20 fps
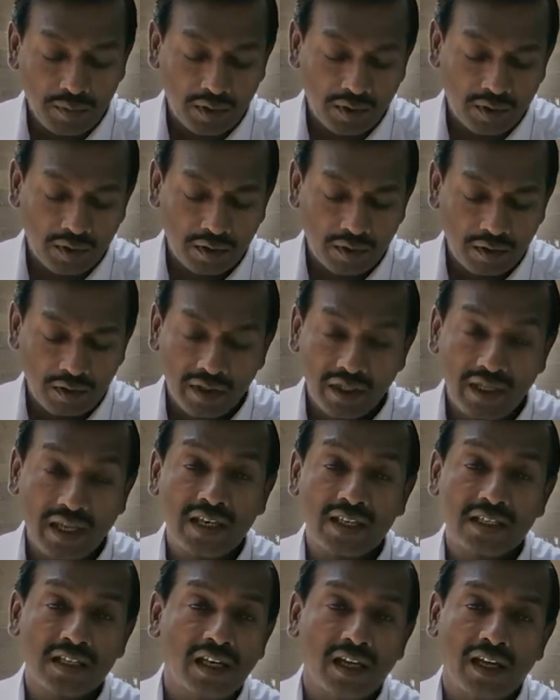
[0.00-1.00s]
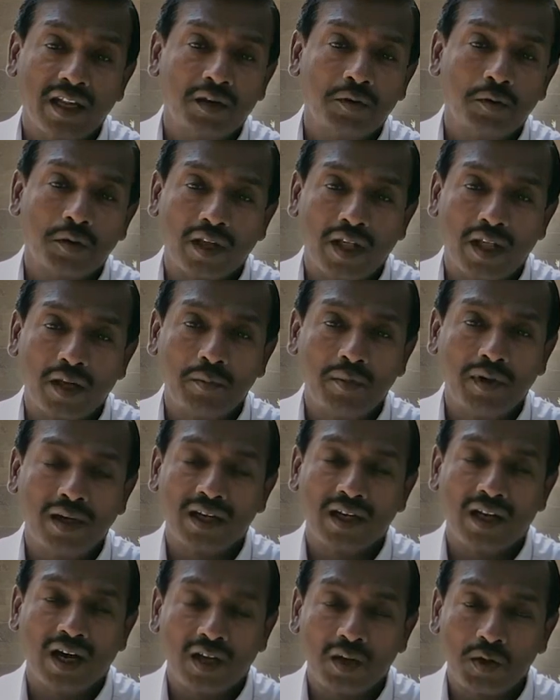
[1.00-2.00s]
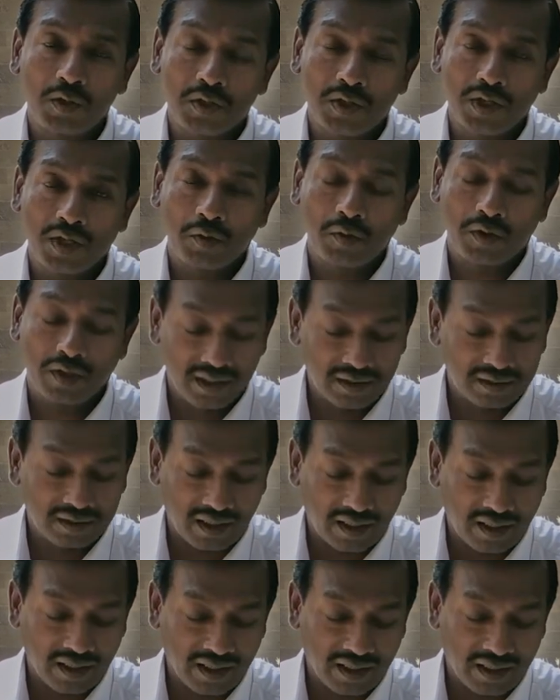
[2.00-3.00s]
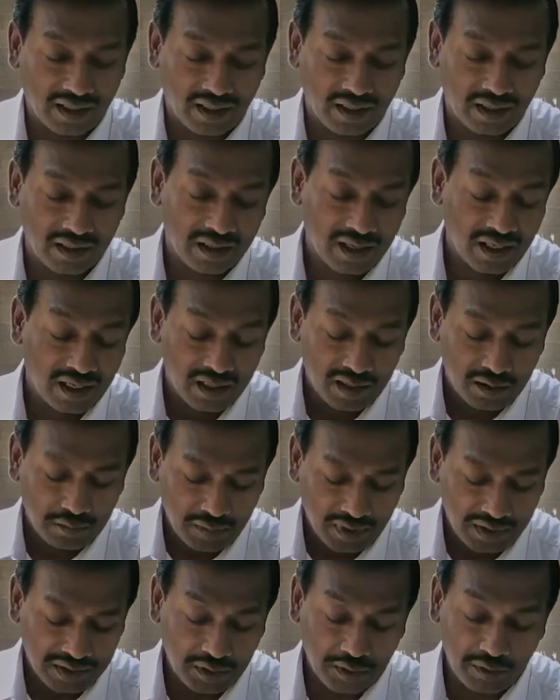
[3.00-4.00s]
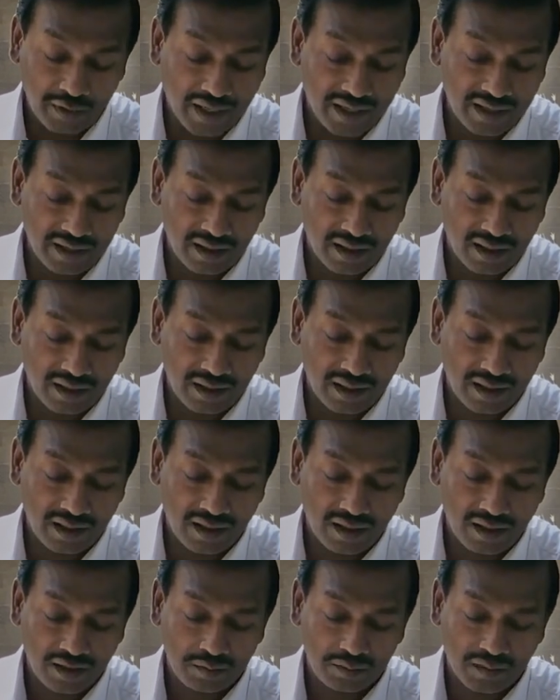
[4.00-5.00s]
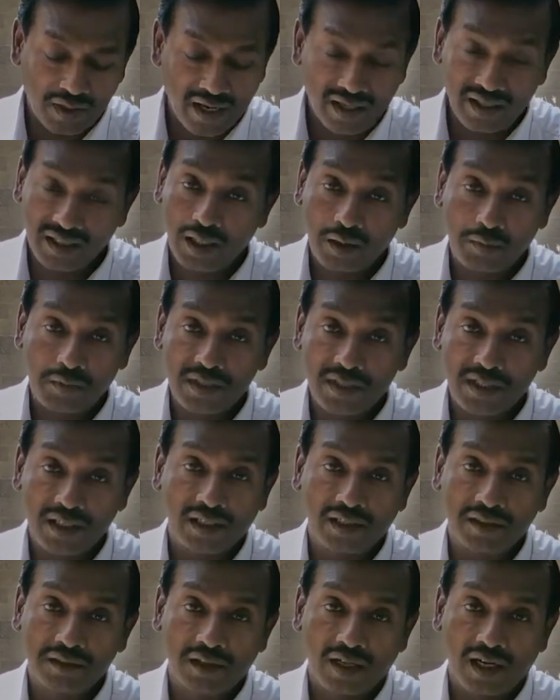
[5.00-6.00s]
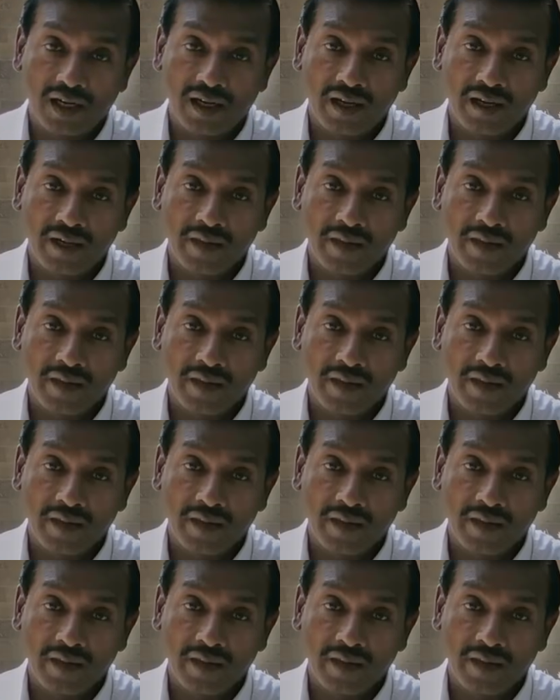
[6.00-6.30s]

Today, God is giving you a beautiful advice. In Matthew chapter 5 verse